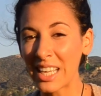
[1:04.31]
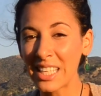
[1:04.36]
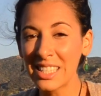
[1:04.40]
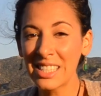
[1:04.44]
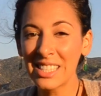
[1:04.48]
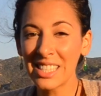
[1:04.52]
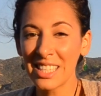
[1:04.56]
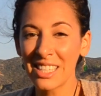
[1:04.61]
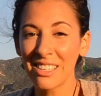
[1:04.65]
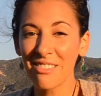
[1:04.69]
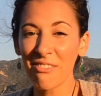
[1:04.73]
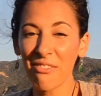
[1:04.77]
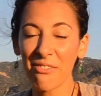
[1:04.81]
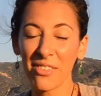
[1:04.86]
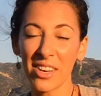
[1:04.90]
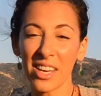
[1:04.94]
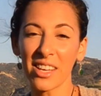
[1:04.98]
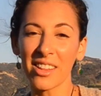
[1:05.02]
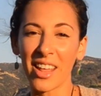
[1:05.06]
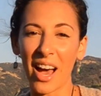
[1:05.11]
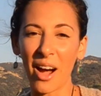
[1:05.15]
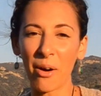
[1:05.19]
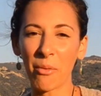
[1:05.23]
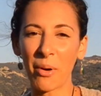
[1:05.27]
it didn't
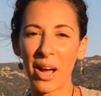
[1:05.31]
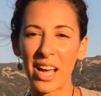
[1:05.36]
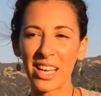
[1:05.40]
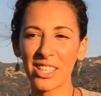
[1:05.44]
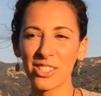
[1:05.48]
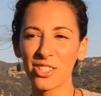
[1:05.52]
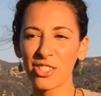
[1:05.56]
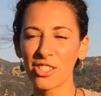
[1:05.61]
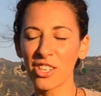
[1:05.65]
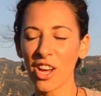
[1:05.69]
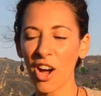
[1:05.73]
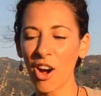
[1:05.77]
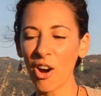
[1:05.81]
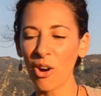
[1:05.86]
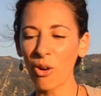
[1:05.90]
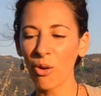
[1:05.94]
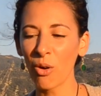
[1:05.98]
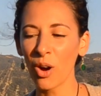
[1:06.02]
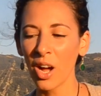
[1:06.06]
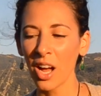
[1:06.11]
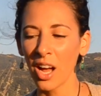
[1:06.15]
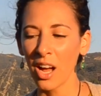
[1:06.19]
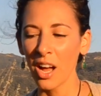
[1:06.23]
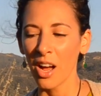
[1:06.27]
feel that way. So
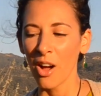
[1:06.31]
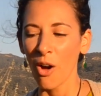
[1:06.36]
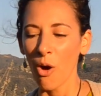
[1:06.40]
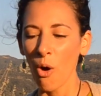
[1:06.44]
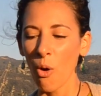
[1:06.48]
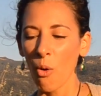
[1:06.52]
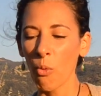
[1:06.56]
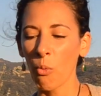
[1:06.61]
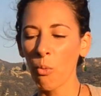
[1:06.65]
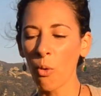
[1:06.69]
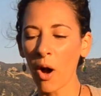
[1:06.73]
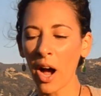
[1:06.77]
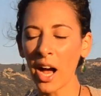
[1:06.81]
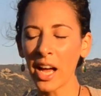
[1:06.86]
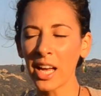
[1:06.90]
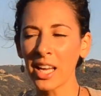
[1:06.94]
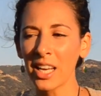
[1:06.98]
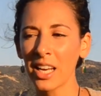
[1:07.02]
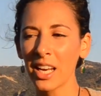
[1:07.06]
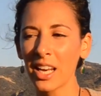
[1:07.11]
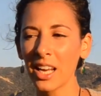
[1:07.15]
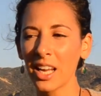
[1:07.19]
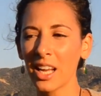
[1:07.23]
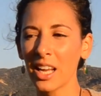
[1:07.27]

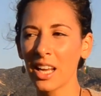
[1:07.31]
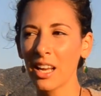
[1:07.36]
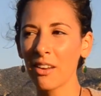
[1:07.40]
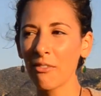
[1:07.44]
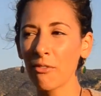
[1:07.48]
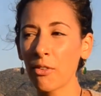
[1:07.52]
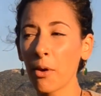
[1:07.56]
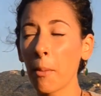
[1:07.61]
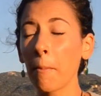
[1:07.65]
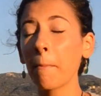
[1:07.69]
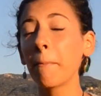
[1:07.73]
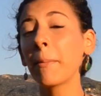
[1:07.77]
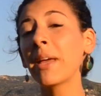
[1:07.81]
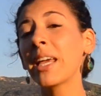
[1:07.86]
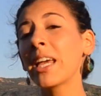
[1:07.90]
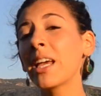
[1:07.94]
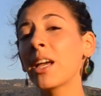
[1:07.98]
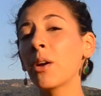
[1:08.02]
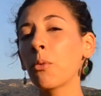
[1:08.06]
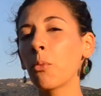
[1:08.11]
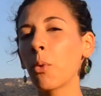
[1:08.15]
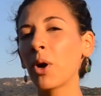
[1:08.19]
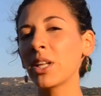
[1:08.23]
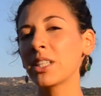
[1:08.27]
for
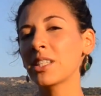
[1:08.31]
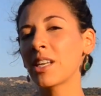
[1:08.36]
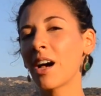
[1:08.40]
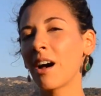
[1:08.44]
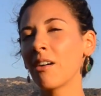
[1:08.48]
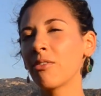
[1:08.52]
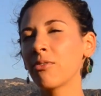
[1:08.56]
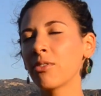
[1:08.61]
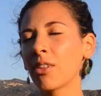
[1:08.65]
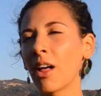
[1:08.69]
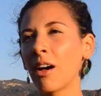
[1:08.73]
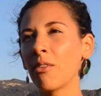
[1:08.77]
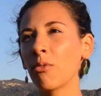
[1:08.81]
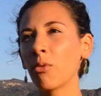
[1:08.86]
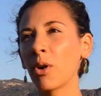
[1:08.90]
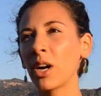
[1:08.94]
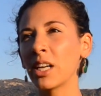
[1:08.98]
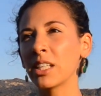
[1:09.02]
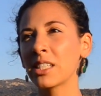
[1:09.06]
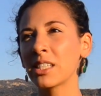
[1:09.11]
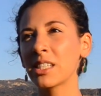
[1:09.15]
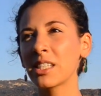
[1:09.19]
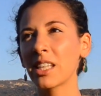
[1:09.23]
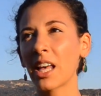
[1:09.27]
me, what tough love
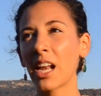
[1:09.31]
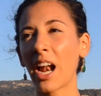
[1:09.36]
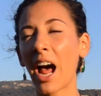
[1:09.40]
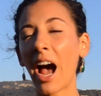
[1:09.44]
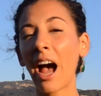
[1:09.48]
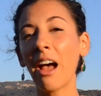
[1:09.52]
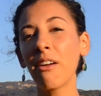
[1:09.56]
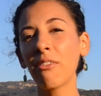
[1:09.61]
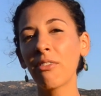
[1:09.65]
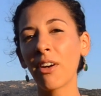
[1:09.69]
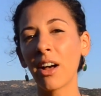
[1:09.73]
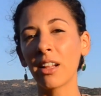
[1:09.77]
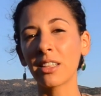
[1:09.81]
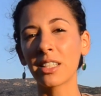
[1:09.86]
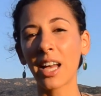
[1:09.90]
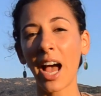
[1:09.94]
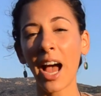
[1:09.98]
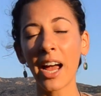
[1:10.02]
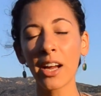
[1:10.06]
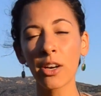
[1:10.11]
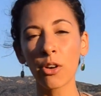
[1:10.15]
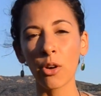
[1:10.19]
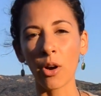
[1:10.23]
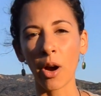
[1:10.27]
was that I felt
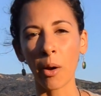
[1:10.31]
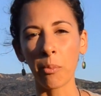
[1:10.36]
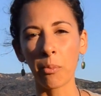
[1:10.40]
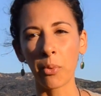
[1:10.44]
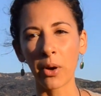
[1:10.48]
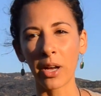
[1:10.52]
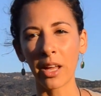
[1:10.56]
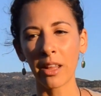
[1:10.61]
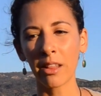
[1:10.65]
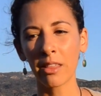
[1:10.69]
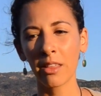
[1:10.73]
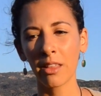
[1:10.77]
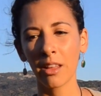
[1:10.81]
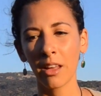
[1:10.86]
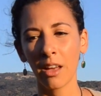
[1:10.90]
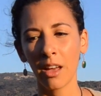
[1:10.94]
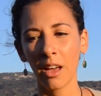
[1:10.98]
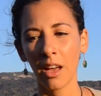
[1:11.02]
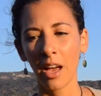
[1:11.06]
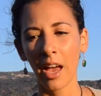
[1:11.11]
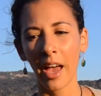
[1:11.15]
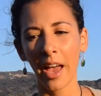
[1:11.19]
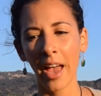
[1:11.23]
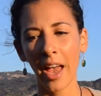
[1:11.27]
I grew up with,
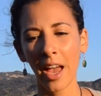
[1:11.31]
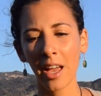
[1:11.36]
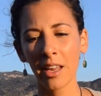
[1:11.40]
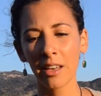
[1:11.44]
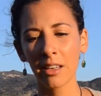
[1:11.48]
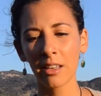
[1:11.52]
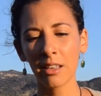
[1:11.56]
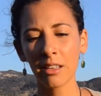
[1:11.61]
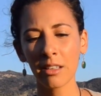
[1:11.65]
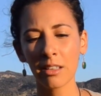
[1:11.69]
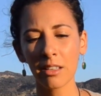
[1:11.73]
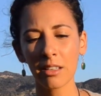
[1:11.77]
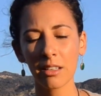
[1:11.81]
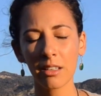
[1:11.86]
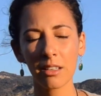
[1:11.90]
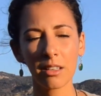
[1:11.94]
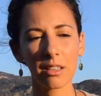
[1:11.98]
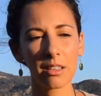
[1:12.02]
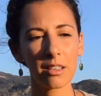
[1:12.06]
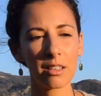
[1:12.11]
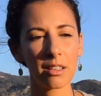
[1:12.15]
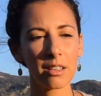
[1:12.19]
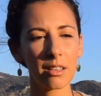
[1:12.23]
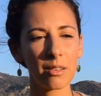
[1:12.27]
and
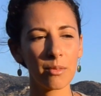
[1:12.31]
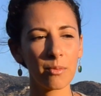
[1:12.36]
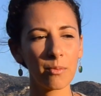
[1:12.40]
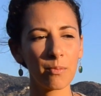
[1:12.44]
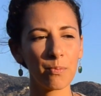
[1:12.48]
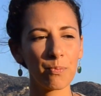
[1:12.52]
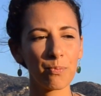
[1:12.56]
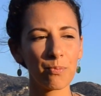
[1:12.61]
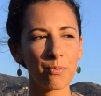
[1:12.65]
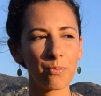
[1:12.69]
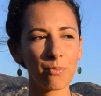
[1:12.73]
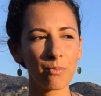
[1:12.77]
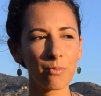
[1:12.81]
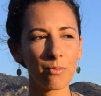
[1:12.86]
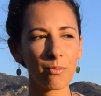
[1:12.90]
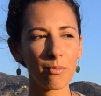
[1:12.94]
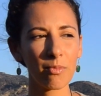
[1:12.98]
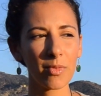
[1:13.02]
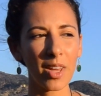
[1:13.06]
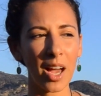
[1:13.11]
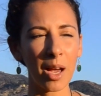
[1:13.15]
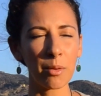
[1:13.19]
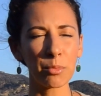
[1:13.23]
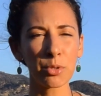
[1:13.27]

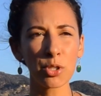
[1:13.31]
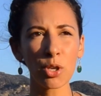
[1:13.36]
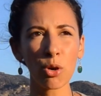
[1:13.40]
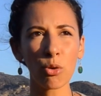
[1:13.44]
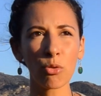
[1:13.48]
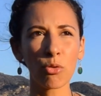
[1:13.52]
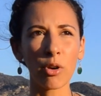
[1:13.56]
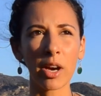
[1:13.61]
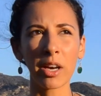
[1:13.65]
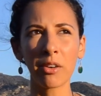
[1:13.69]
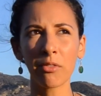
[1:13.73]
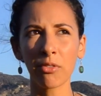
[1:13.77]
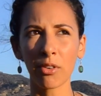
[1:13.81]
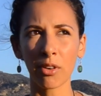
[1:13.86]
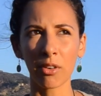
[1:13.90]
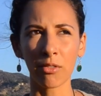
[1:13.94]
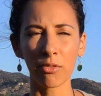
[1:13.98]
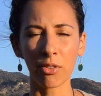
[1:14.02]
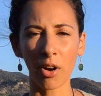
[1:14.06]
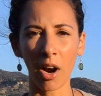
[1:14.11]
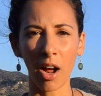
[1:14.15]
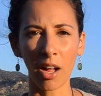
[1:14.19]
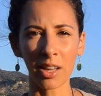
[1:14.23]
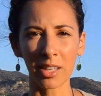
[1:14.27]
I'm so grateful
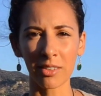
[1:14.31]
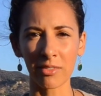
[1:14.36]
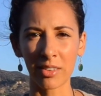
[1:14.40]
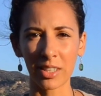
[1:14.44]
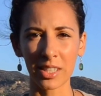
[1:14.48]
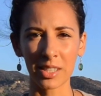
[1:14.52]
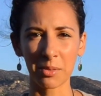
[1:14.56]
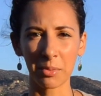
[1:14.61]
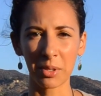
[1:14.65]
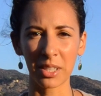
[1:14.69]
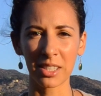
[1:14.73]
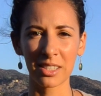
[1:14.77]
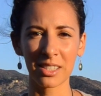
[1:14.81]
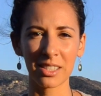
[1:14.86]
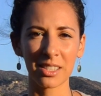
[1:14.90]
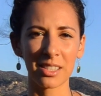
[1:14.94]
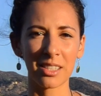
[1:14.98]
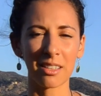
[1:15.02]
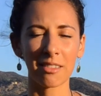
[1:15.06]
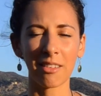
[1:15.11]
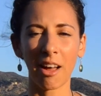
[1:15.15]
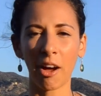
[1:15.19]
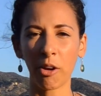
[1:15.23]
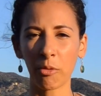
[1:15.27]
for all of this because it's
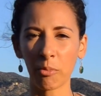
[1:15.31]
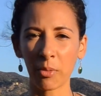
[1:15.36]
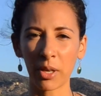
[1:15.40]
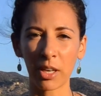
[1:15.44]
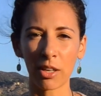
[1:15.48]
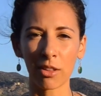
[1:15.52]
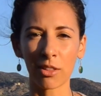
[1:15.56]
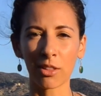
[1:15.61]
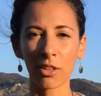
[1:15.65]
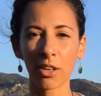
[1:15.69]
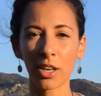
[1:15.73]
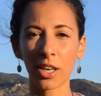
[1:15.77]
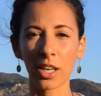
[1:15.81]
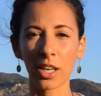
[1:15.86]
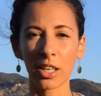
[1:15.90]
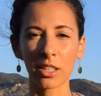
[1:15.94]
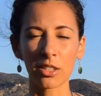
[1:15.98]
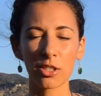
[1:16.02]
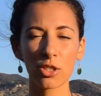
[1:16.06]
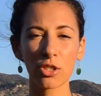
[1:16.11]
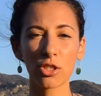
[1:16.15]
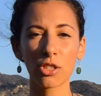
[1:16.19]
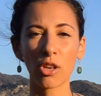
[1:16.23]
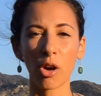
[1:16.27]
allowed me to learn
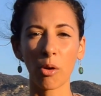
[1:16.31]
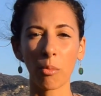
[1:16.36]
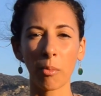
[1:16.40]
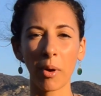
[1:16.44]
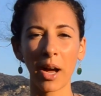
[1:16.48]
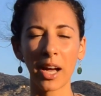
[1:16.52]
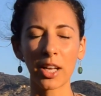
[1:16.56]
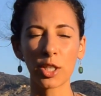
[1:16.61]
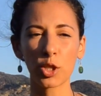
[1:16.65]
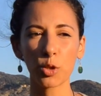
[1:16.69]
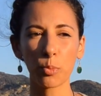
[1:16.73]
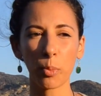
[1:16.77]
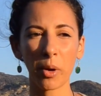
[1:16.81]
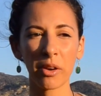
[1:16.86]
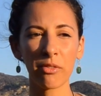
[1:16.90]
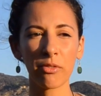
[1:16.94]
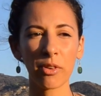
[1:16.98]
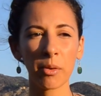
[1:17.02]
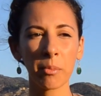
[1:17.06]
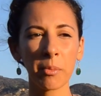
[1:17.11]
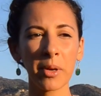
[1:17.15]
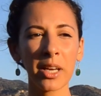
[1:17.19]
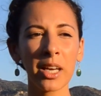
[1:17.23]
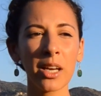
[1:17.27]
so much. But
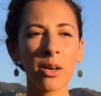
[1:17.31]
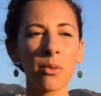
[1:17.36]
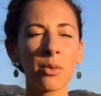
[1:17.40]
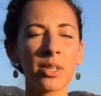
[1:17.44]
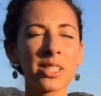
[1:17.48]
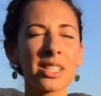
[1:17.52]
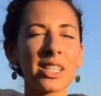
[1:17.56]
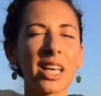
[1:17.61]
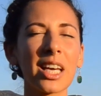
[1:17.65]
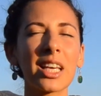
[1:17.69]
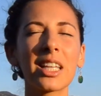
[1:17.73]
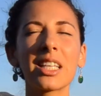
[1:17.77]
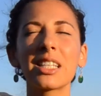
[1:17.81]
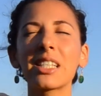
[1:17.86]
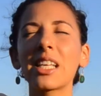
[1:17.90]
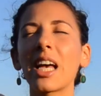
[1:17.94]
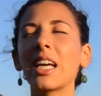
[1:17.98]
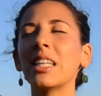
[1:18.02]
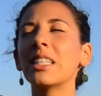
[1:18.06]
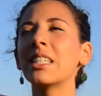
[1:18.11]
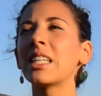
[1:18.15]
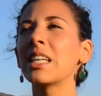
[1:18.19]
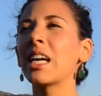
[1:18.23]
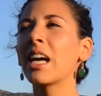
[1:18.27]
for me, it was like this
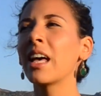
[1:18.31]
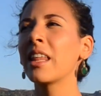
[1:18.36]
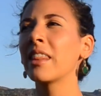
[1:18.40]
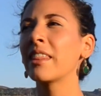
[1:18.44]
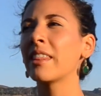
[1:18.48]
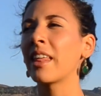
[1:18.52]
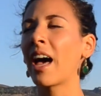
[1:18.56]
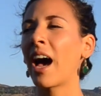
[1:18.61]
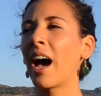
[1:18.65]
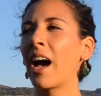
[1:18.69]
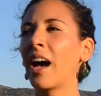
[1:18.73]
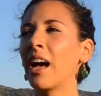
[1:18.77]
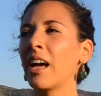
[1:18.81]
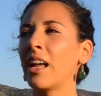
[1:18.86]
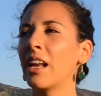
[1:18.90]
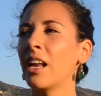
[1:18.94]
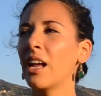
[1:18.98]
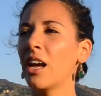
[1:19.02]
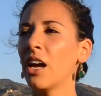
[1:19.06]
idea that